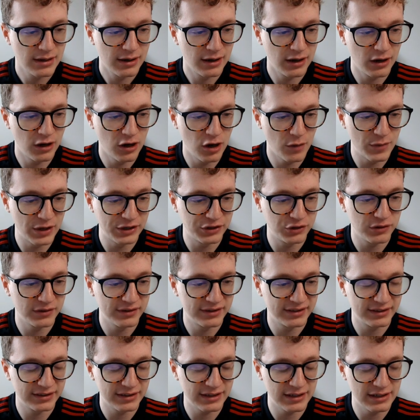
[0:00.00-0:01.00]
As you can
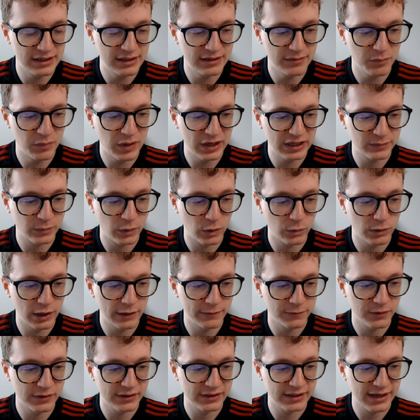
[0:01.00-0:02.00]
see, Baseball
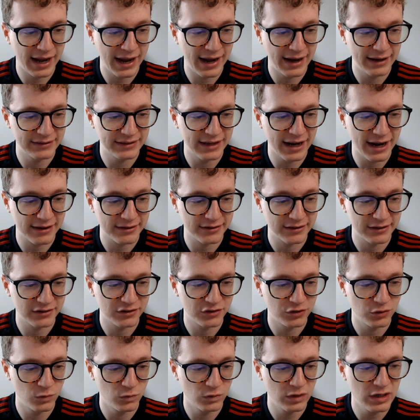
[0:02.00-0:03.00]
Reference has access
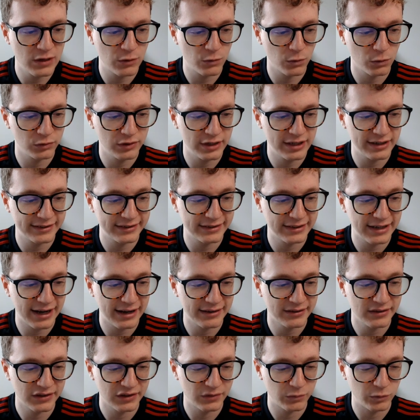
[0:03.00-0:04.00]
to Negro League
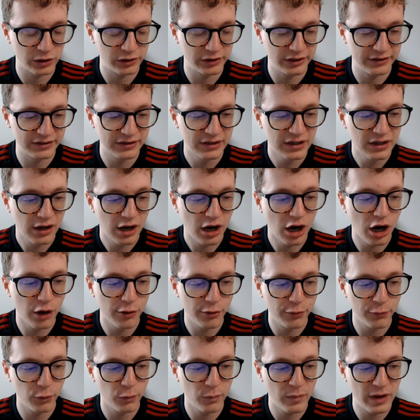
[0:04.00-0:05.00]
stats as well as
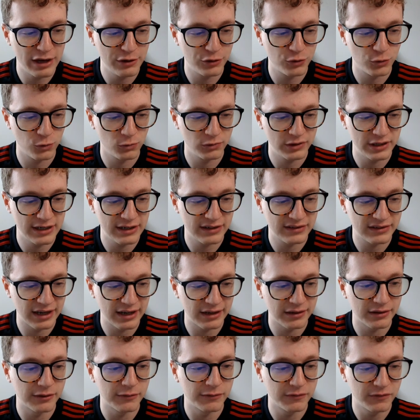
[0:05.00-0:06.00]
other major leagues
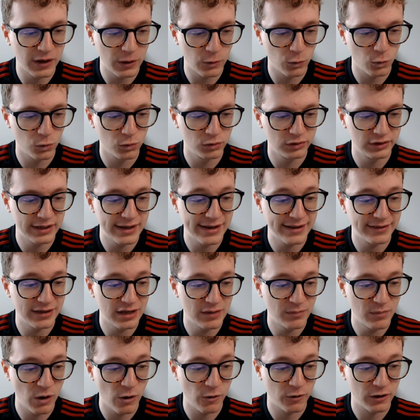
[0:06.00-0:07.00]
like the Federal League, the
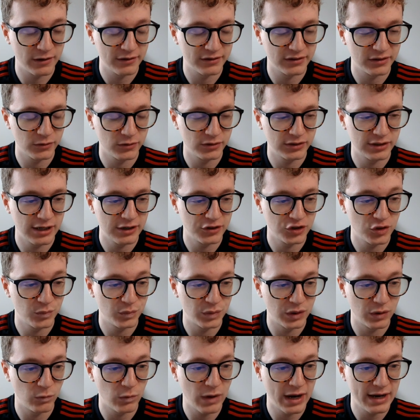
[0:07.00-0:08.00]
American Association,
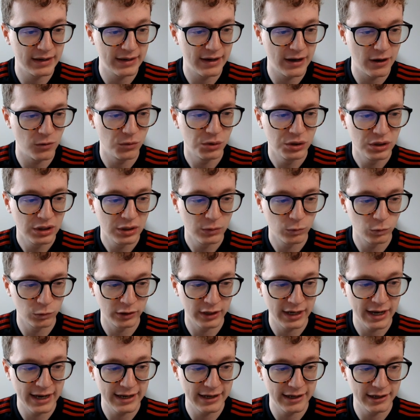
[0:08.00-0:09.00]
but right now we're
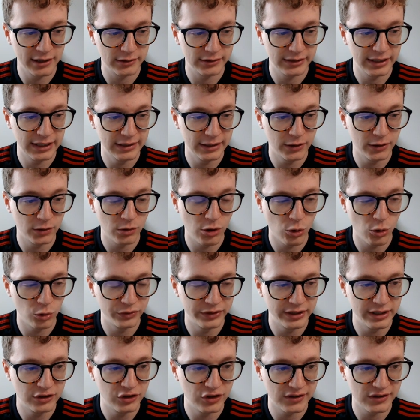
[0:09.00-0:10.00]
AL, NL
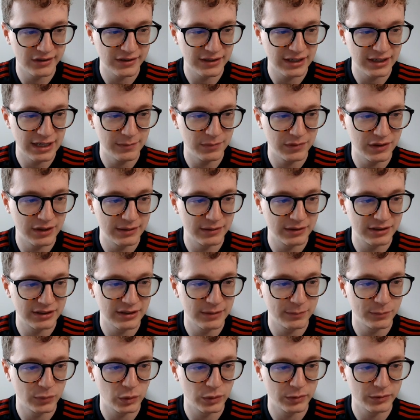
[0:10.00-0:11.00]
only just to keep things
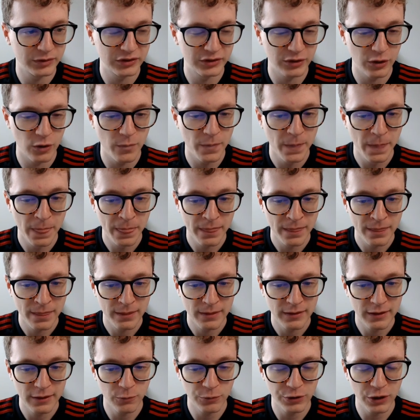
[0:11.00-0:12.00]
simple. So
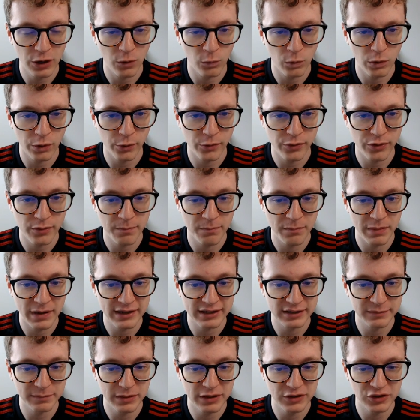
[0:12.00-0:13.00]
here we are. What are the
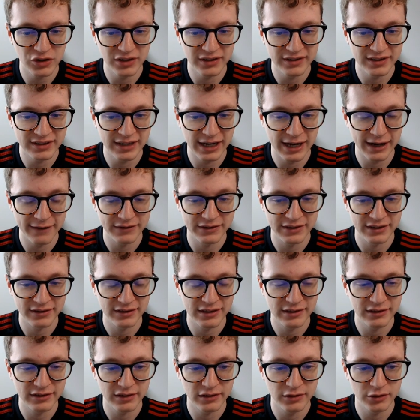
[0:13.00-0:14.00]
best pitching staffs
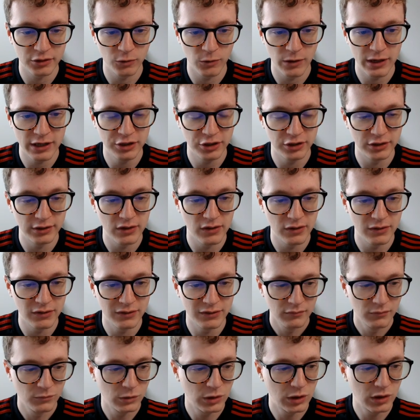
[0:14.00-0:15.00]
since integration?
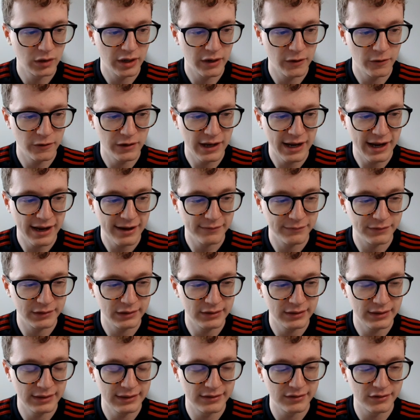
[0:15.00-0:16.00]
Well, here you have
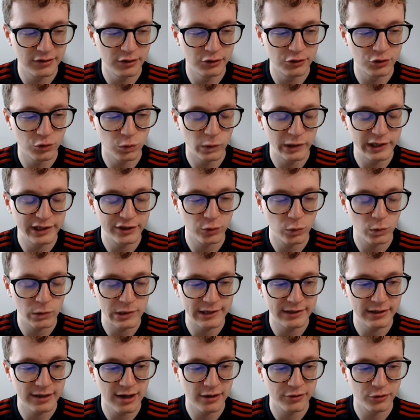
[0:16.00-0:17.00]
it. It's the
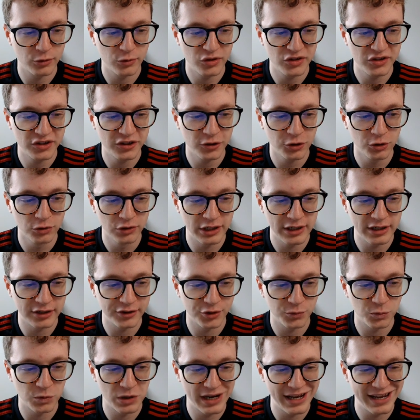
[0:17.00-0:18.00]
2020 Dodgers still leading
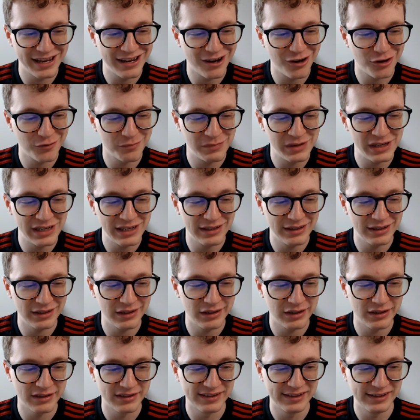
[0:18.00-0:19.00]
the way, albeit
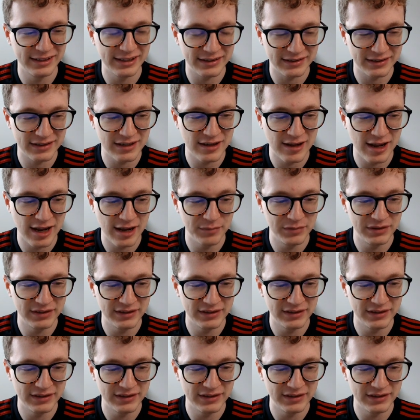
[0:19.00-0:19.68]
in a 60-game